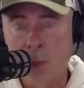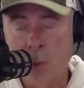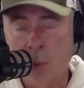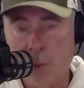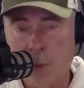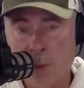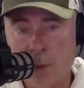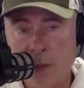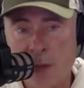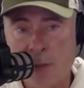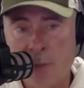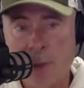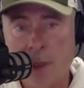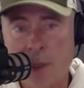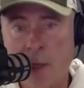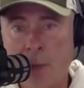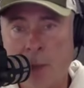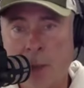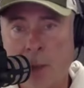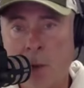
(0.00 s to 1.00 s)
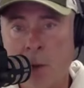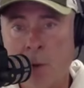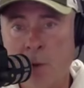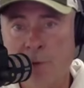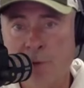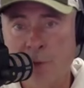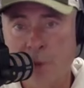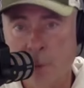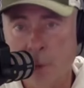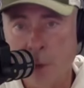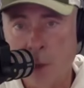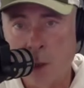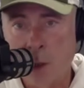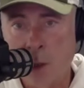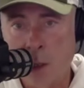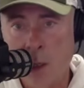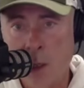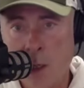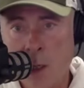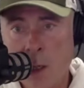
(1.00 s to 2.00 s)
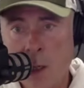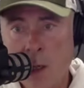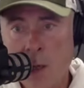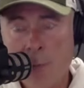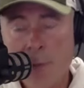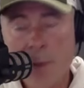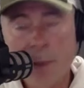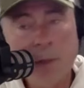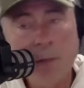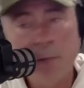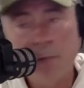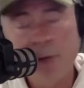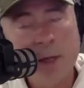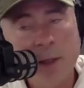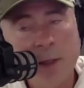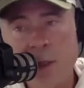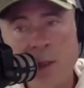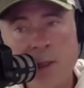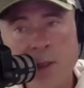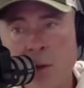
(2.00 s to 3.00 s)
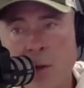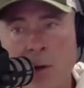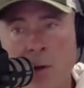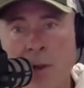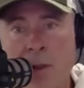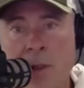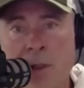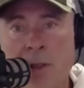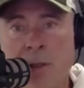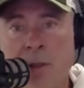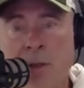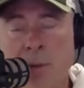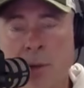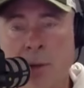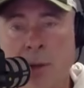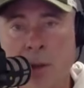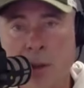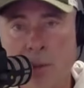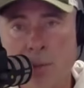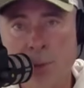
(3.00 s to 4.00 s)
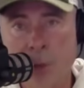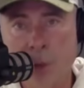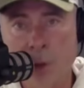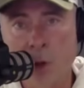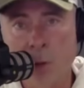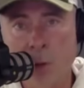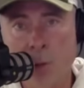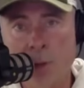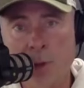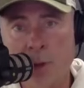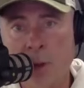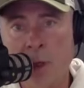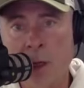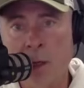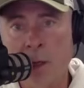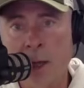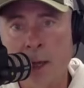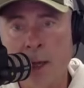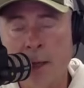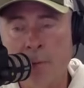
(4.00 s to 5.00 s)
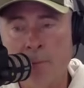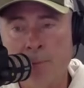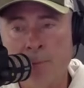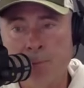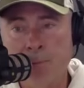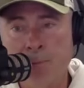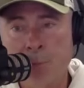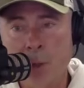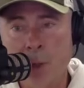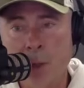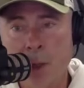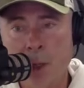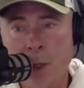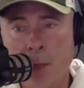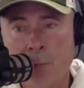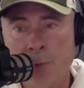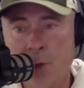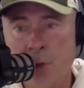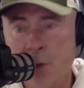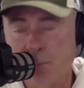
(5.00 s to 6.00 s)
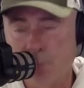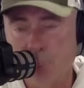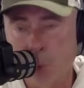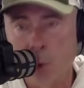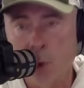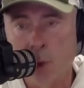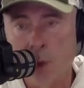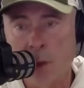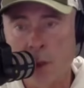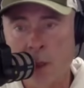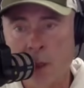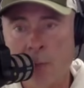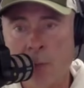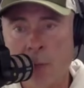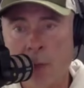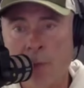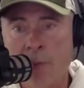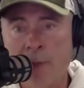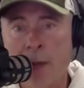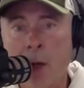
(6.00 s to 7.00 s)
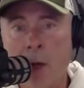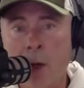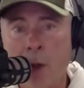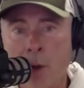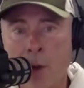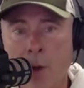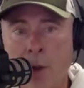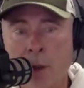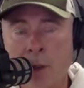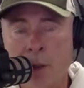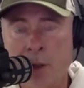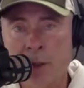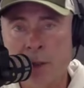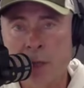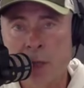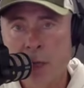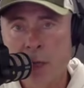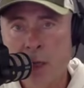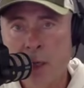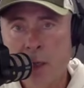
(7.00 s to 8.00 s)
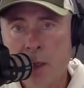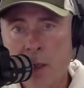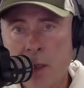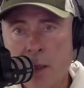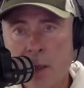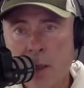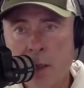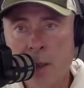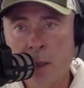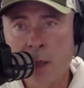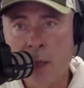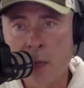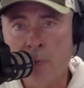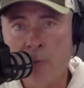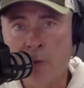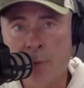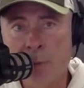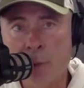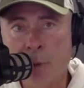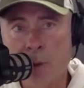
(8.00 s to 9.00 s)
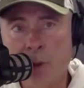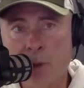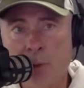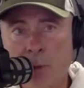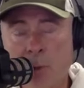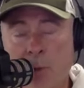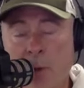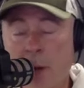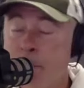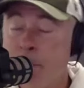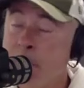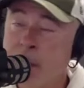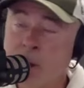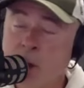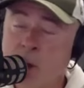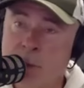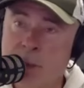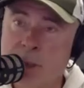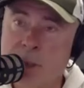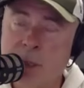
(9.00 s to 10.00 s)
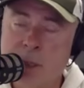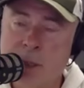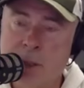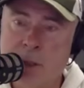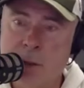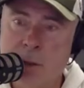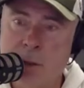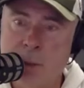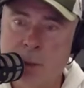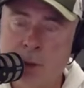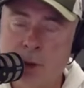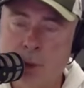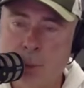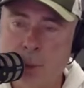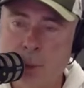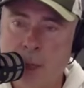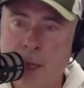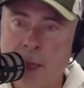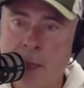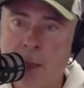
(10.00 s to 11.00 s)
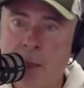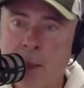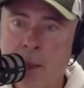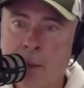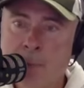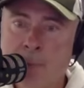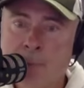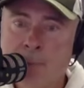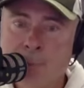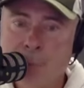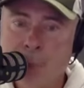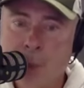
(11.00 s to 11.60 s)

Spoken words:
young whippersnapper coming along for the ride." But in fact, he's not. He's doing the complete opposite, and supporting them in their learnings in every possible way. And make no mistake, too. I mean, Triple Eight.